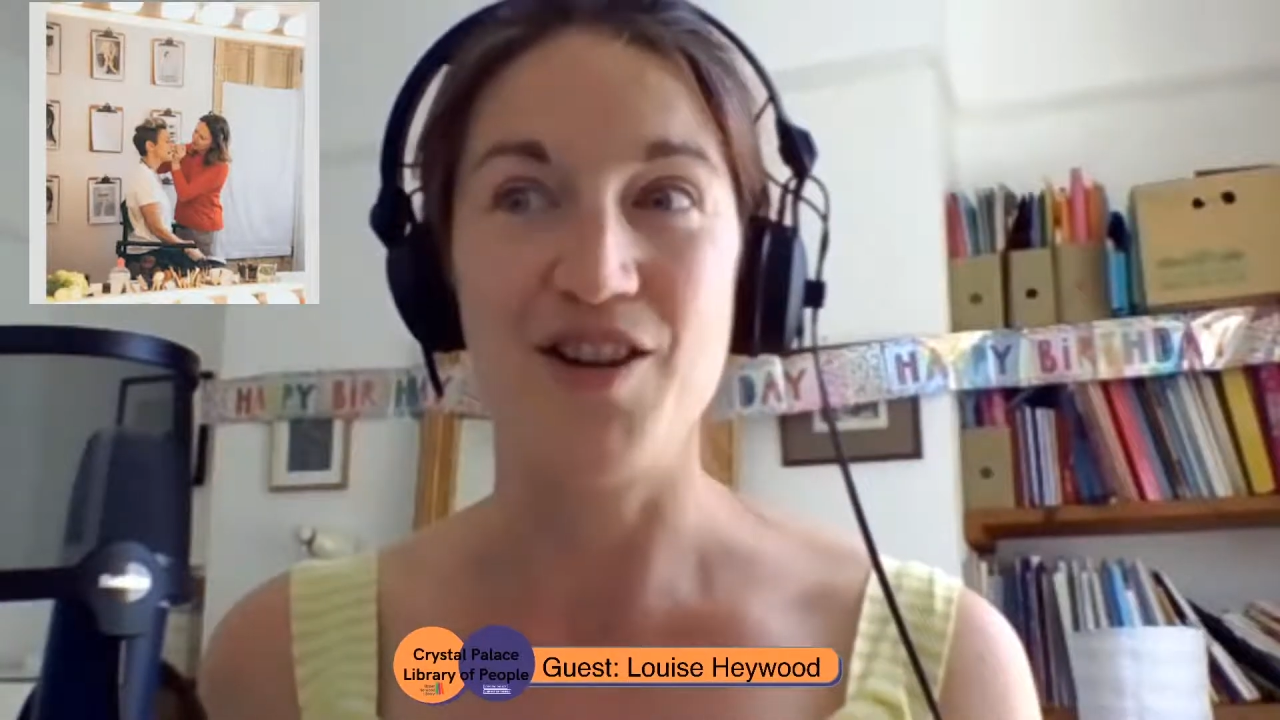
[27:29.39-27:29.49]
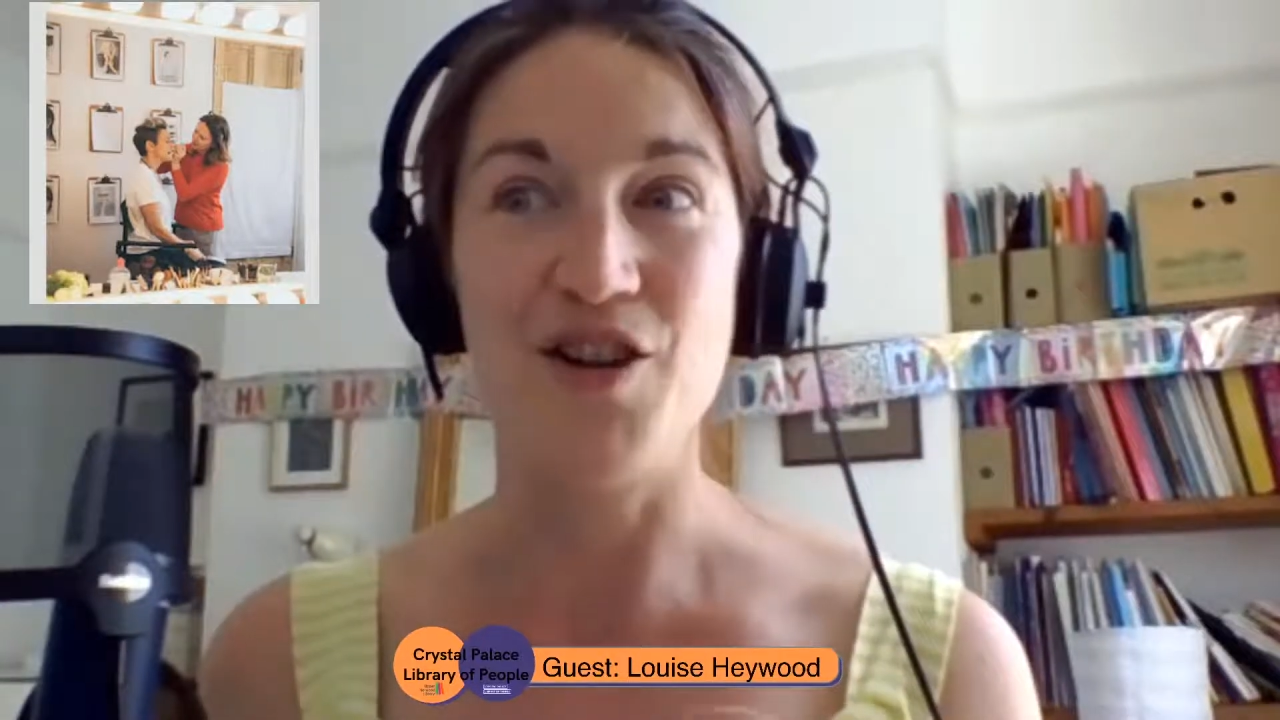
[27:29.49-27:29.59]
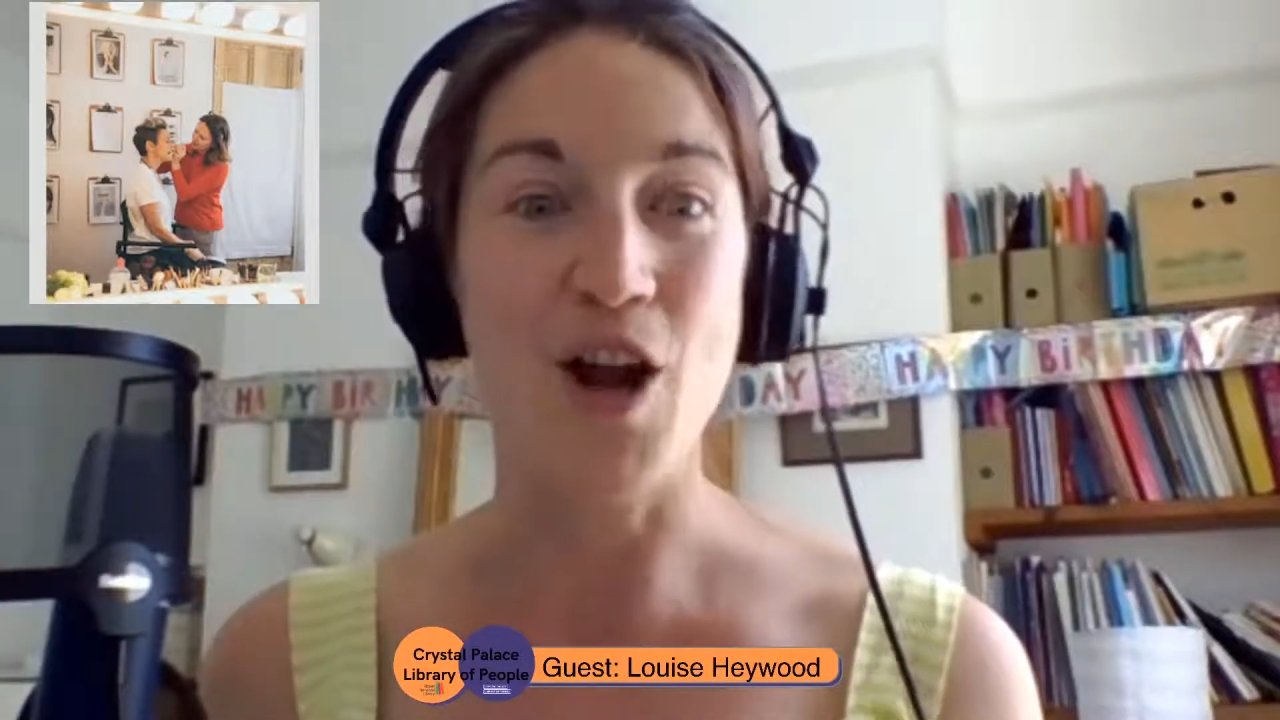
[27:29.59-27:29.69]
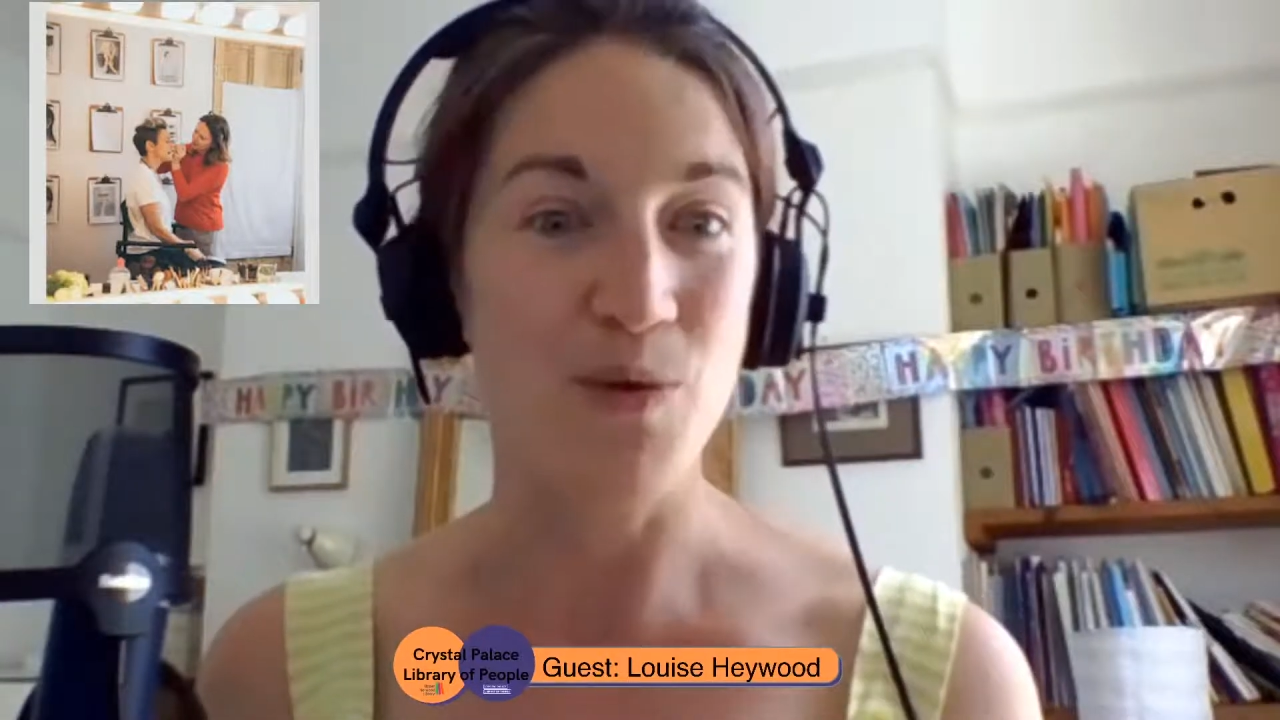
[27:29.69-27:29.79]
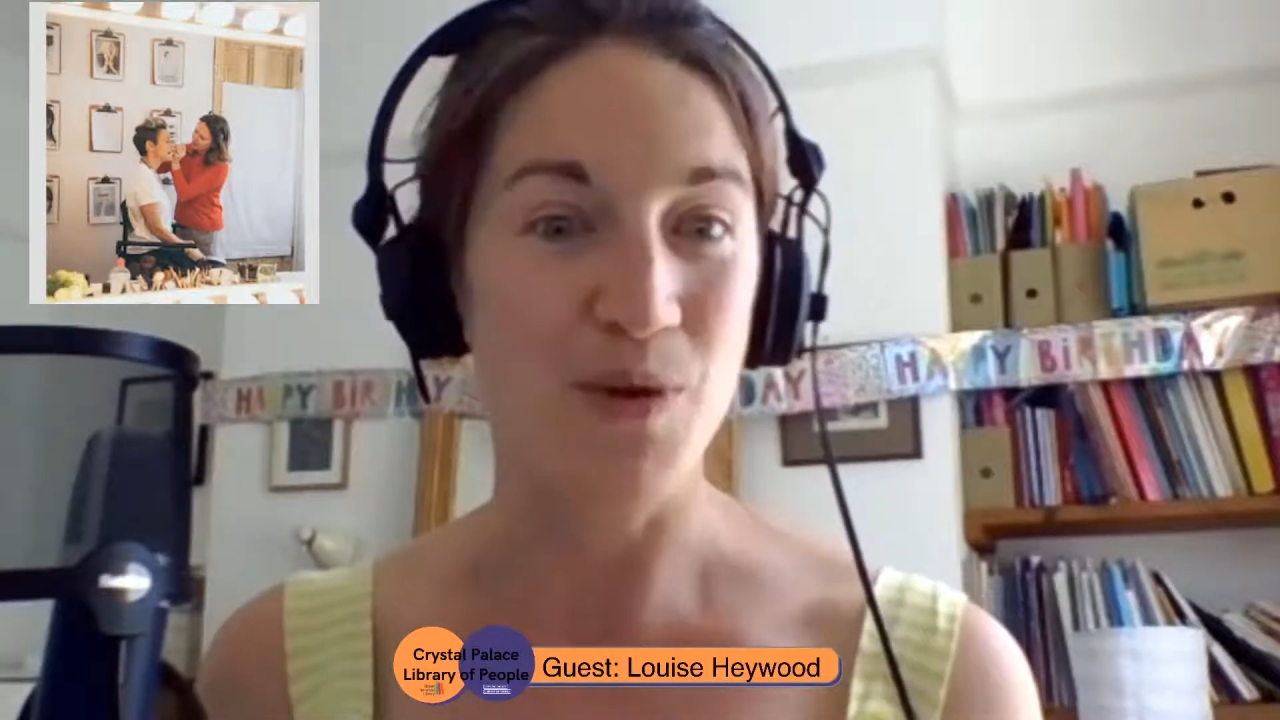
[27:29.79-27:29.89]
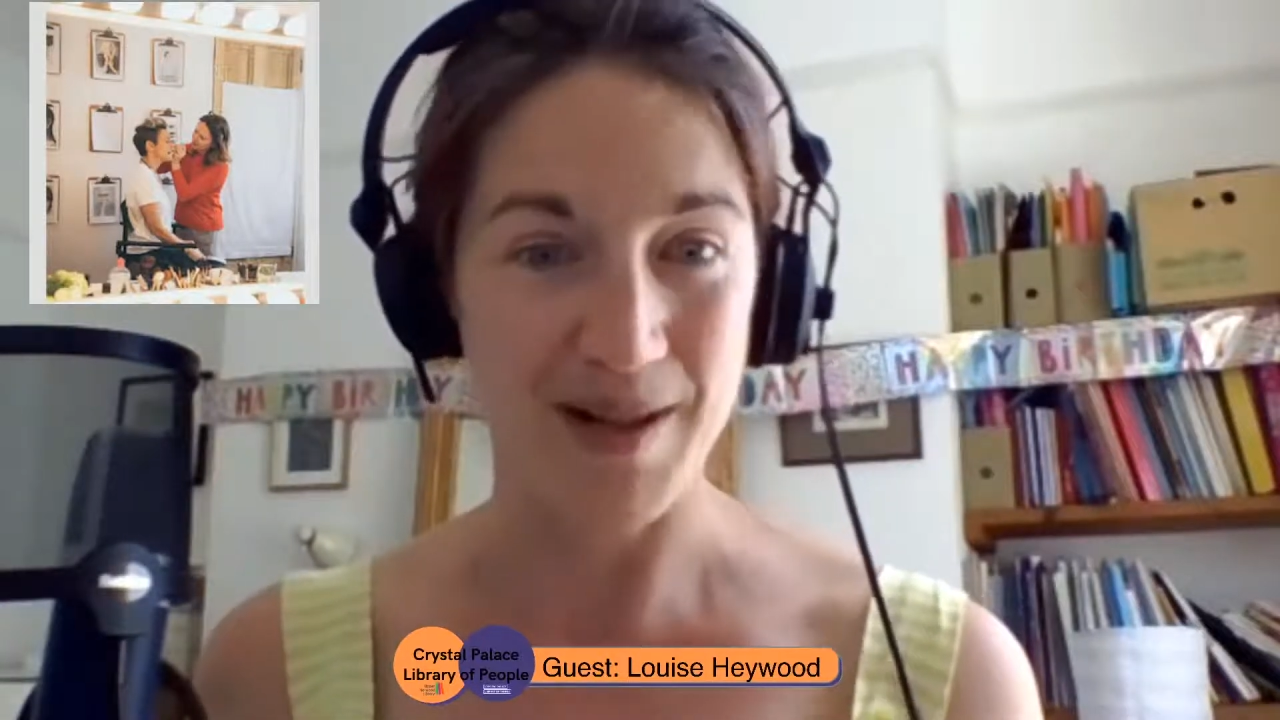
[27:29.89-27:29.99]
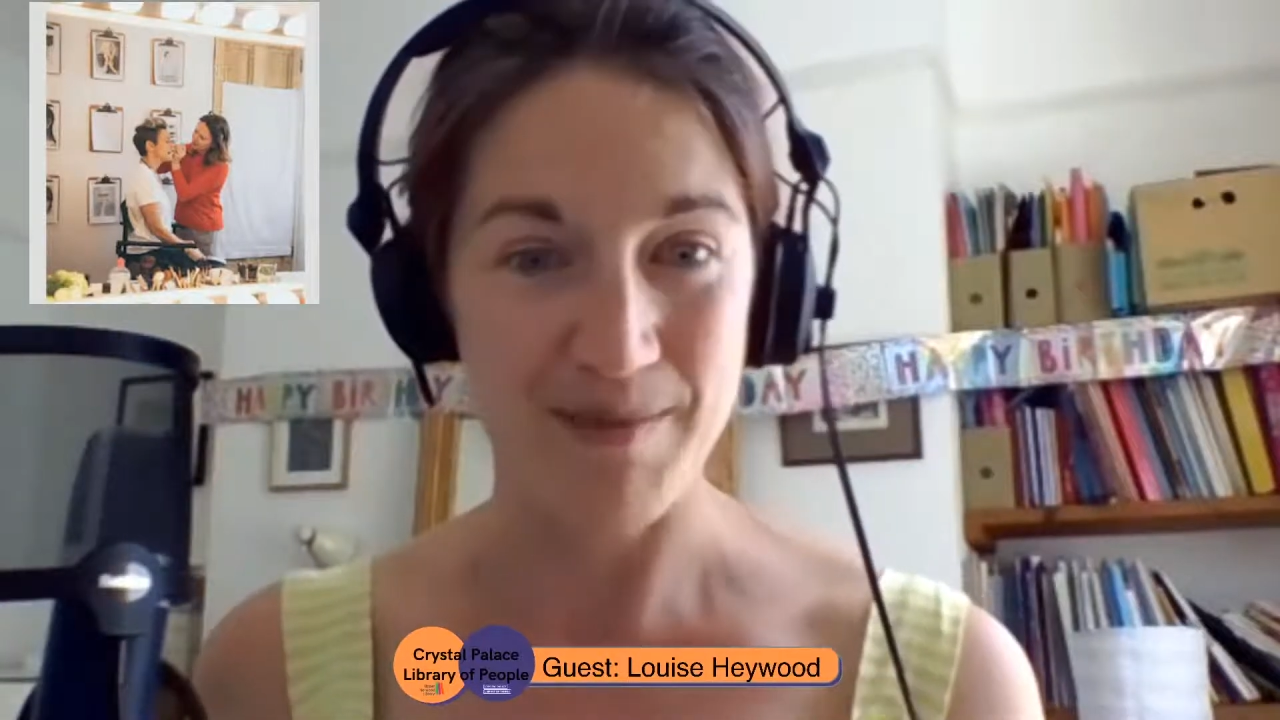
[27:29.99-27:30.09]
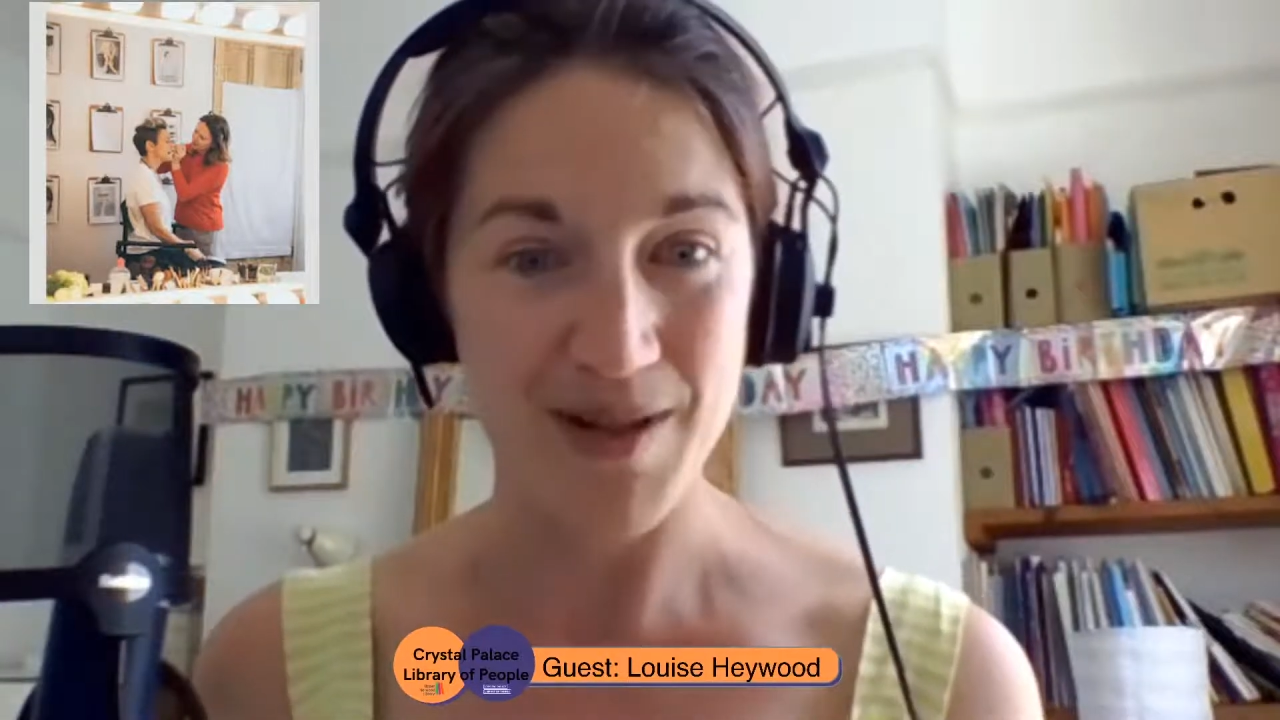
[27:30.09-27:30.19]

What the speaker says: know what